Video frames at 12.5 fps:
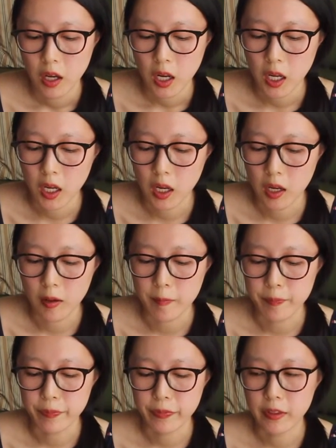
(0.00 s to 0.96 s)

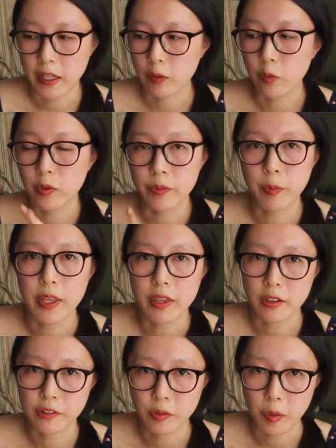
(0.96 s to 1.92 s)
and like when
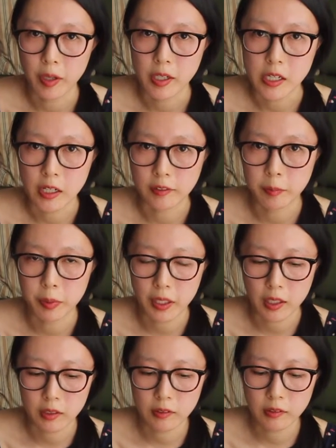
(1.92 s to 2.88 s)
the story takes
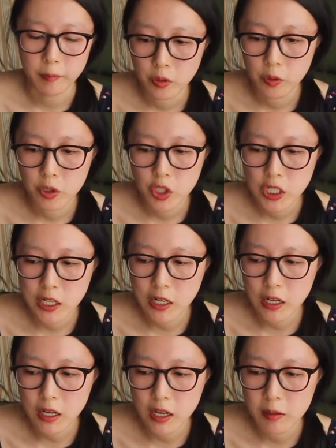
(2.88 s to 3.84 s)
place. So
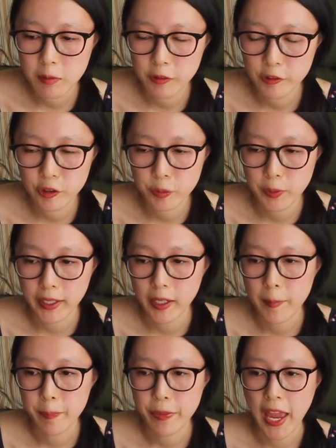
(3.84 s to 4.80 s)
she and Mr.
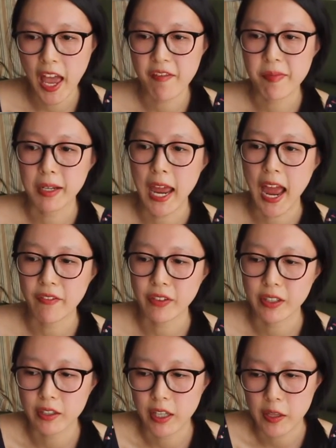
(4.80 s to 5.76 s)
Wickham have been
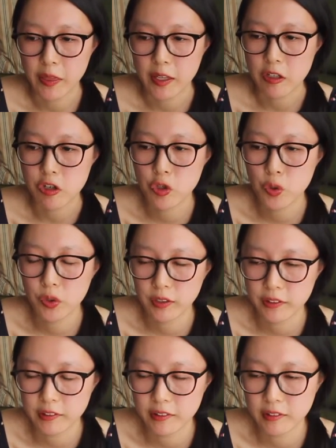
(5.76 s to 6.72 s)
having like these
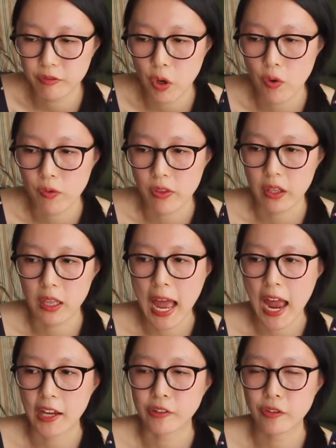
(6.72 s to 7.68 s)
trysts over the
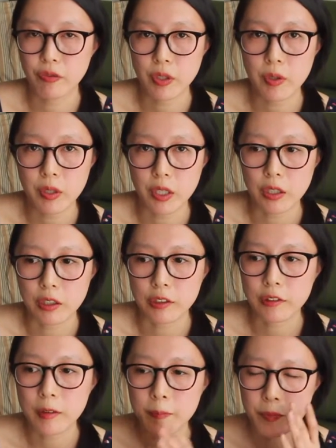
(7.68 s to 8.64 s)
last few
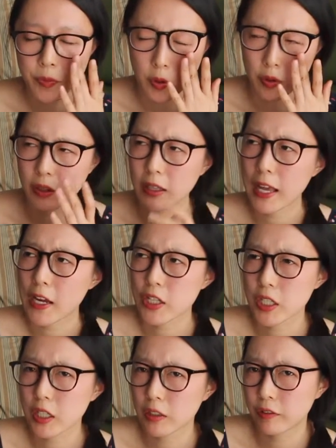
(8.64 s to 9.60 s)
years or the
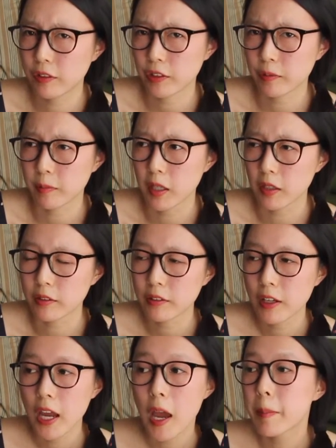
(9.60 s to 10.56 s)
last 6 months,
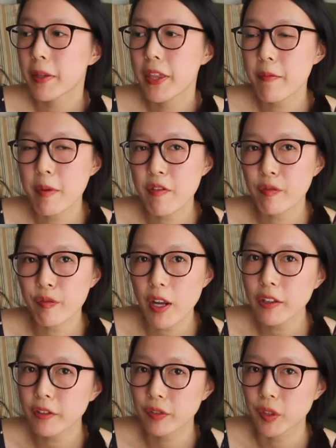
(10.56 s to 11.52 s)
but they've been
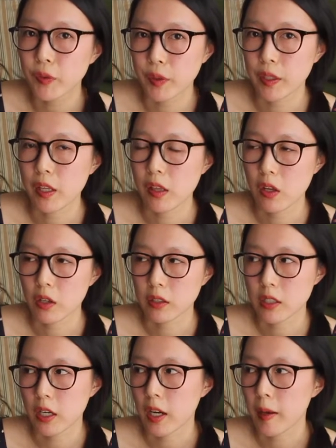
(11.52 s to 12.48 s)
friends for a really long
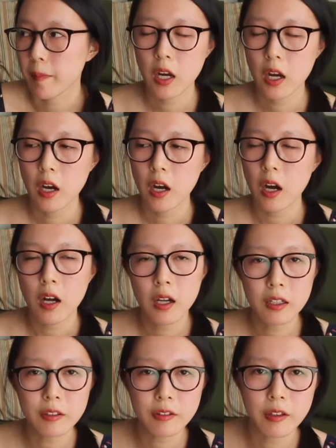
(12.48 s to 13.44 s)
time.
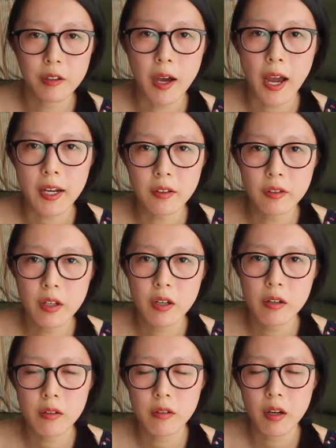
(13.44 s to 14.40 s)
Also, I don't
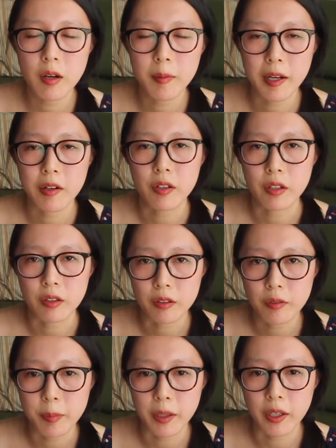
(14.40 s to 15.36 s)
know about
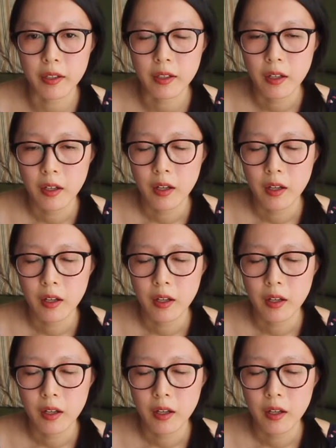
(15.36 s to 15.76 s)
you, but